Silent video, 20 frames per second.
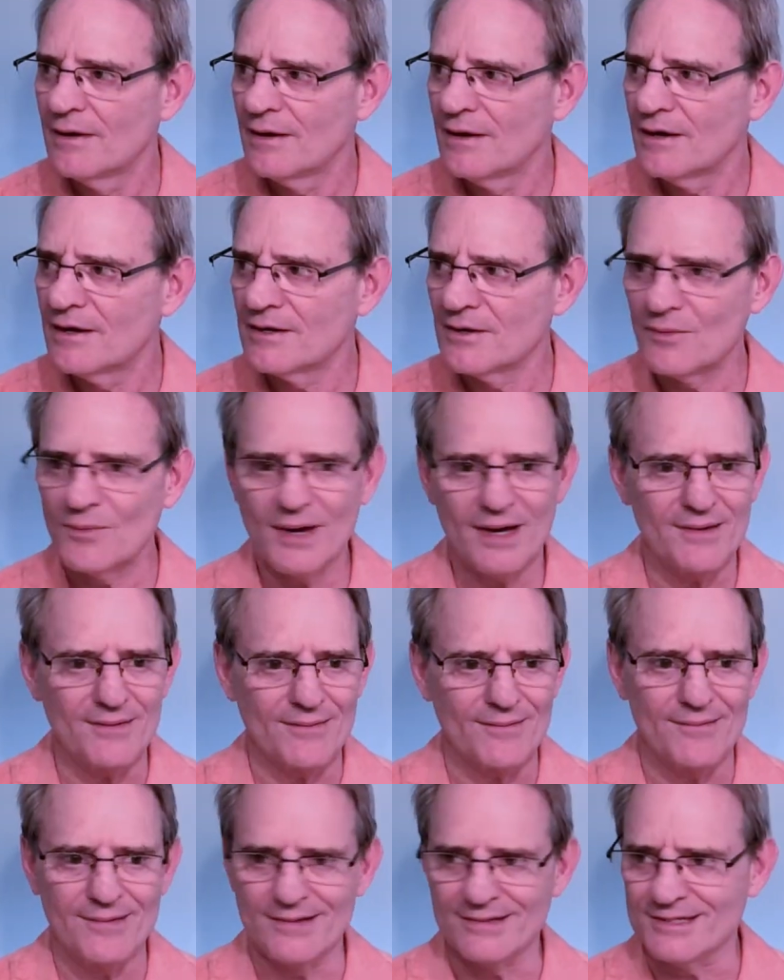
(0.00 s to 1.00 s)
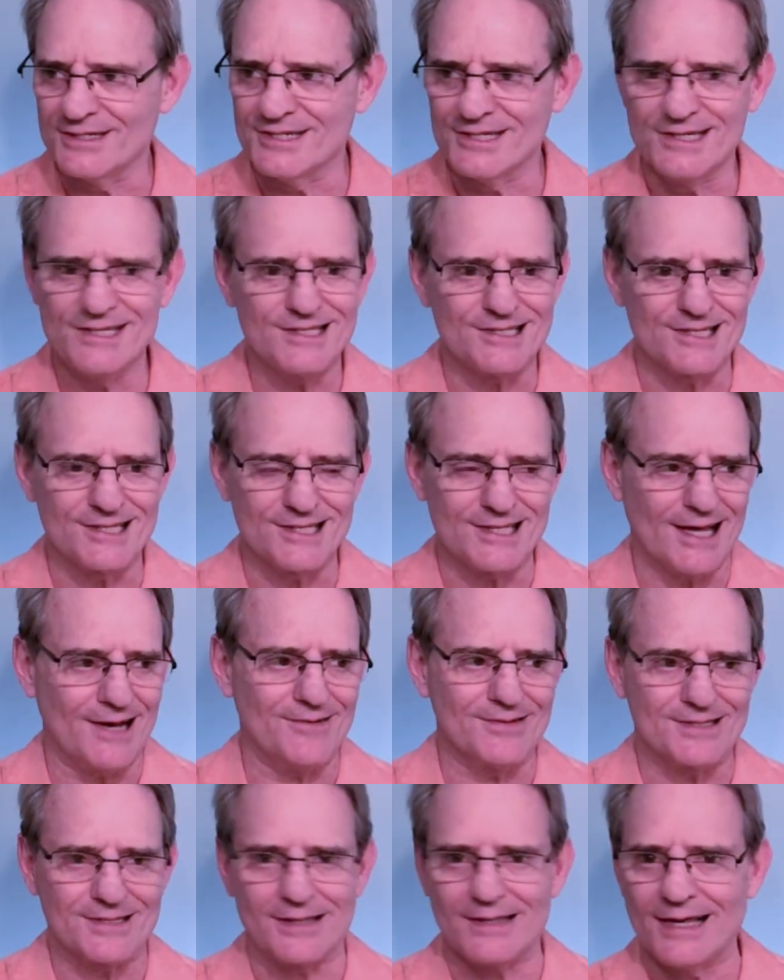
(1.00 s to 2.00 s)
And he went, well, Jesus, that
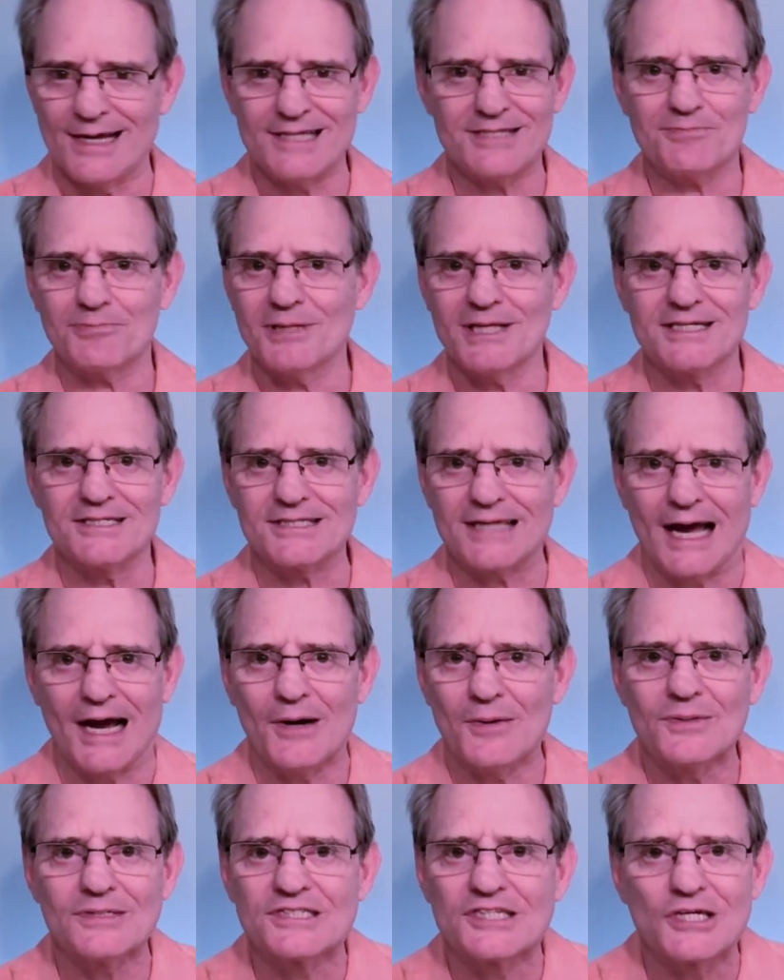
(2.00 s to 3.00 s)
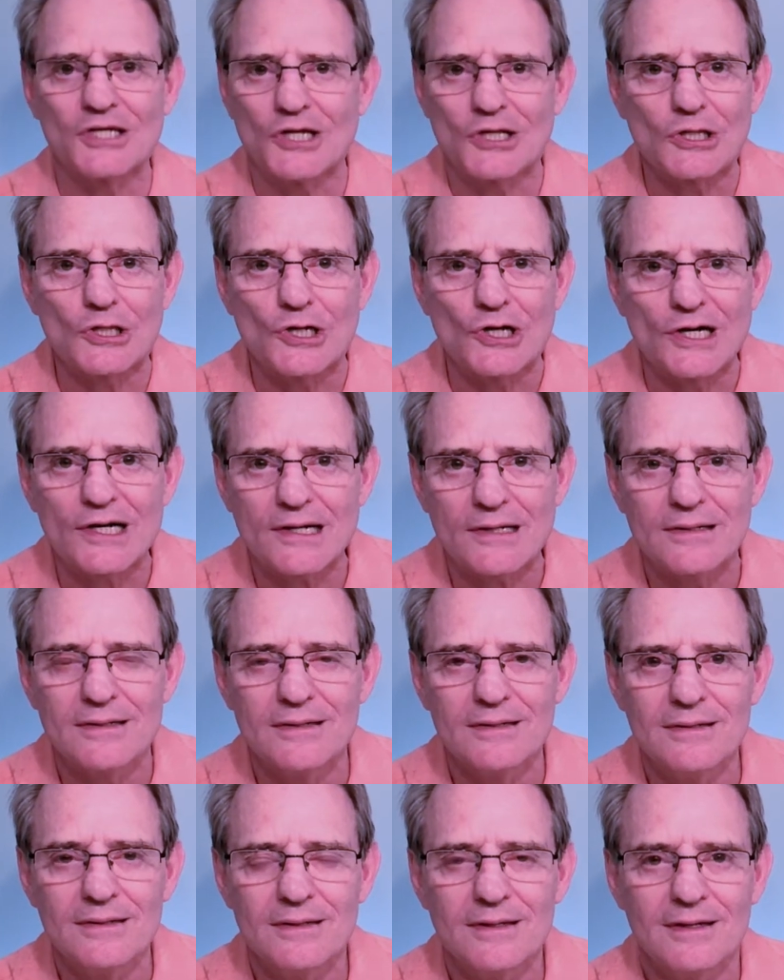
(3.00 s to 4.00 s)
was the last place I was going to look.
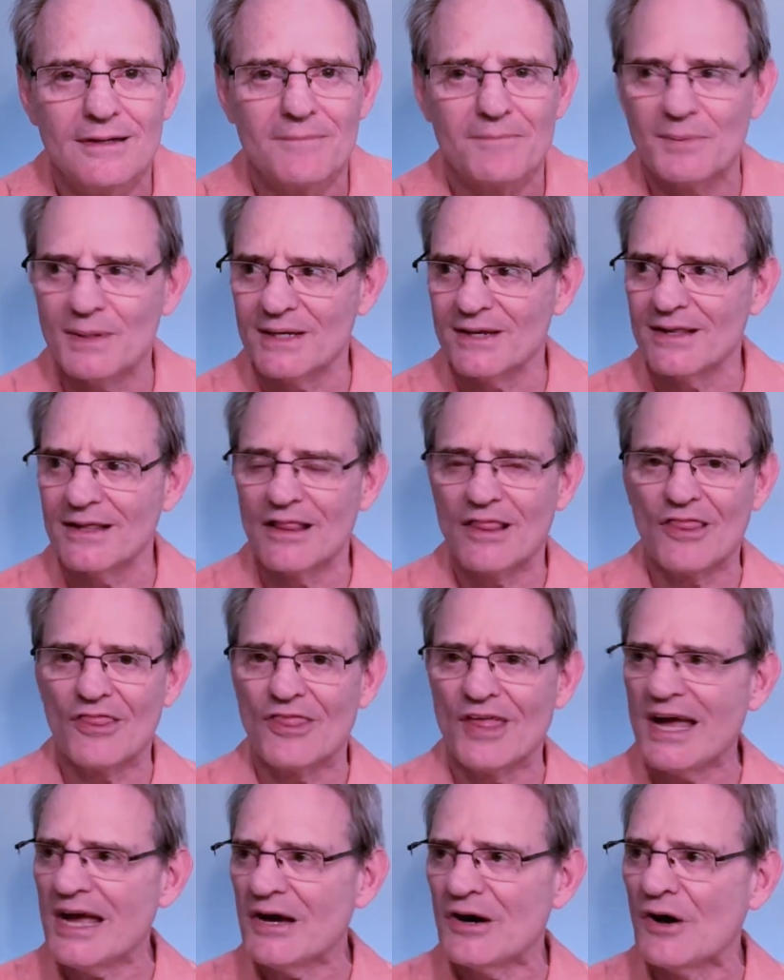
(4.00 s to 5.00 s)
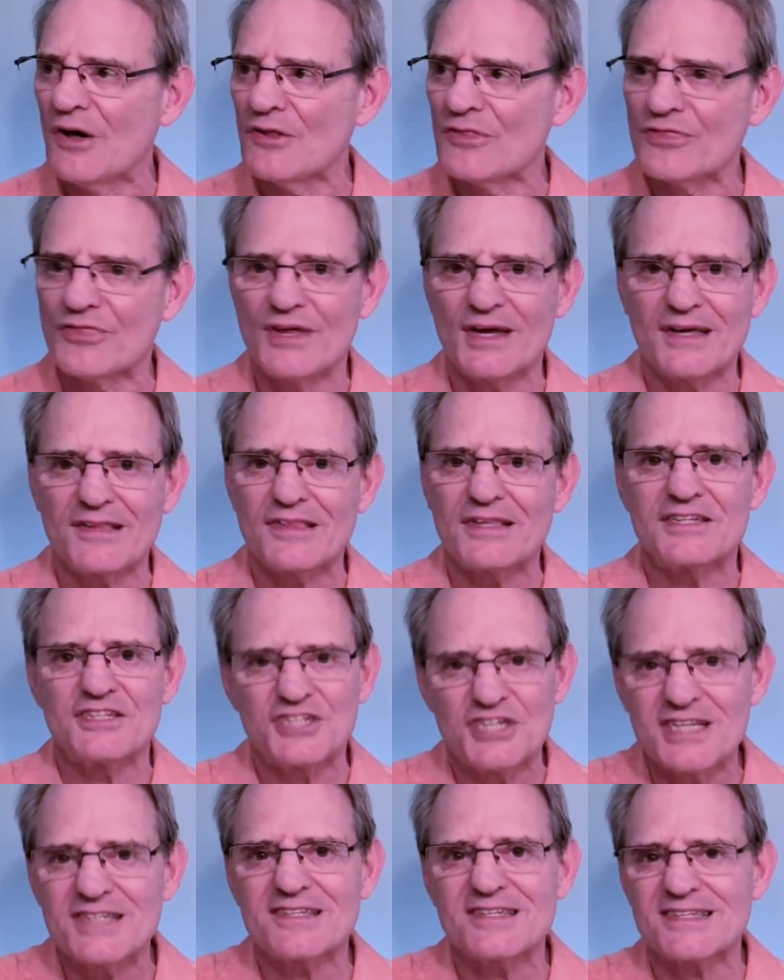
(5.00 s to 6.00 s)
But they all think that
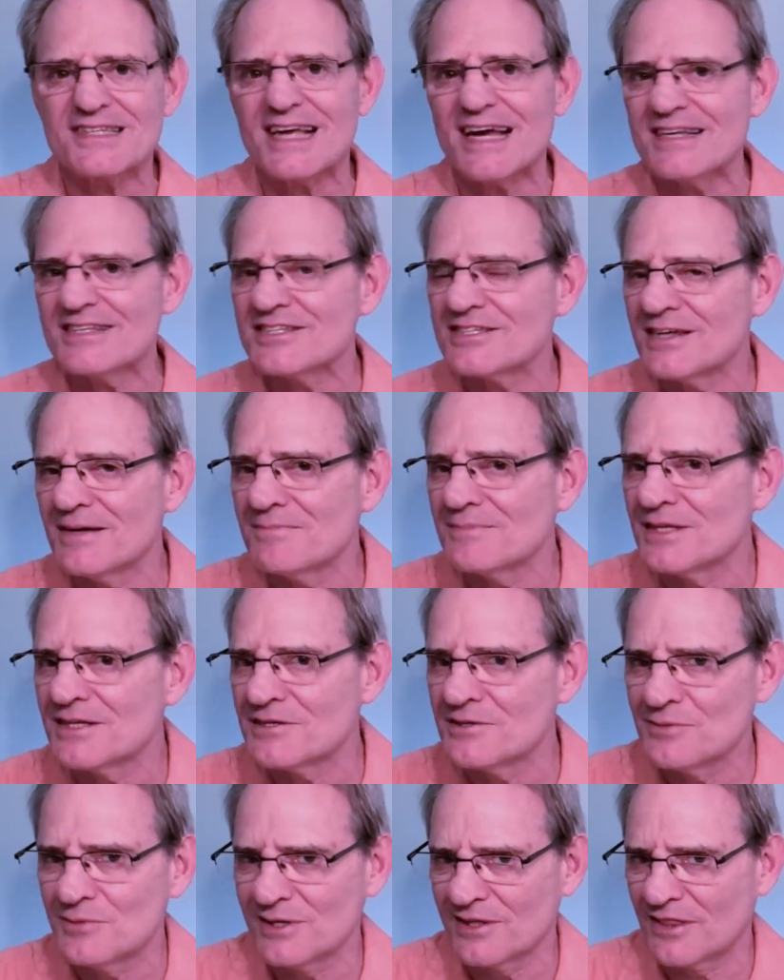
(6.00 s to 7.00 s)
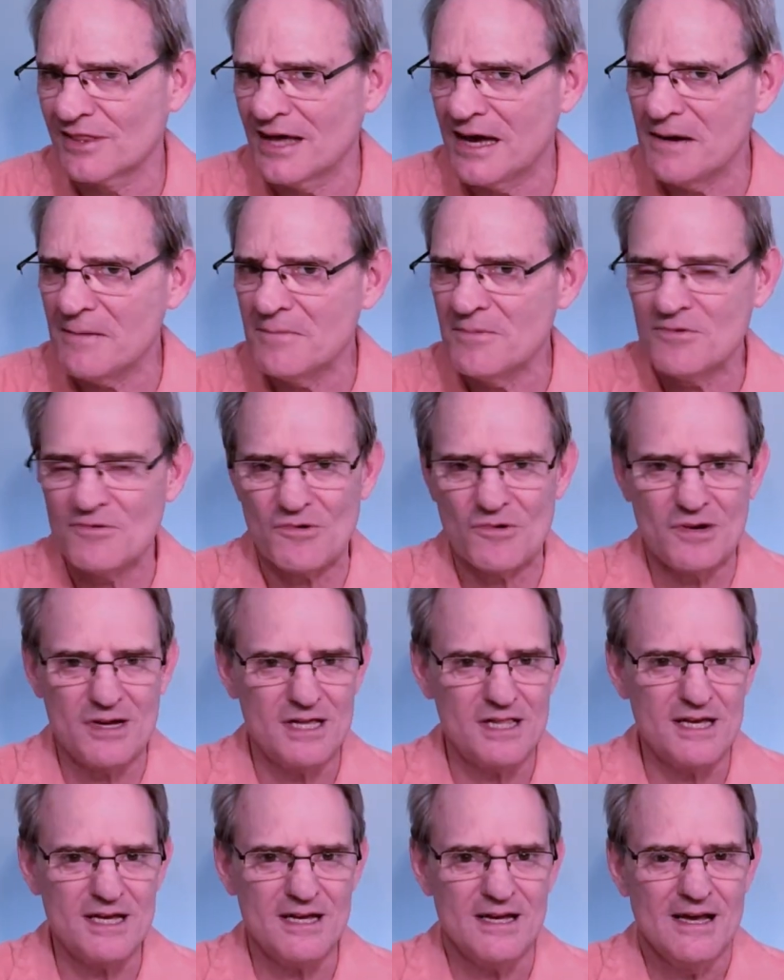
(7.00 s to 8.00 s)
Jesus has something to do with them?
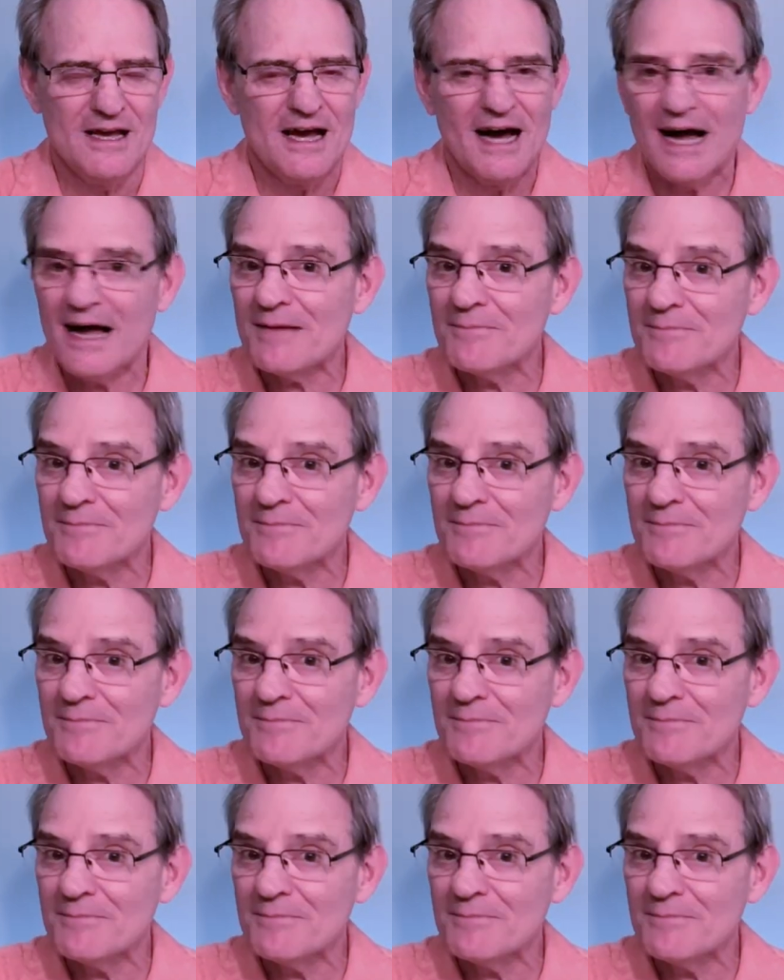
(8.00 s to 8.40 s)
Really? I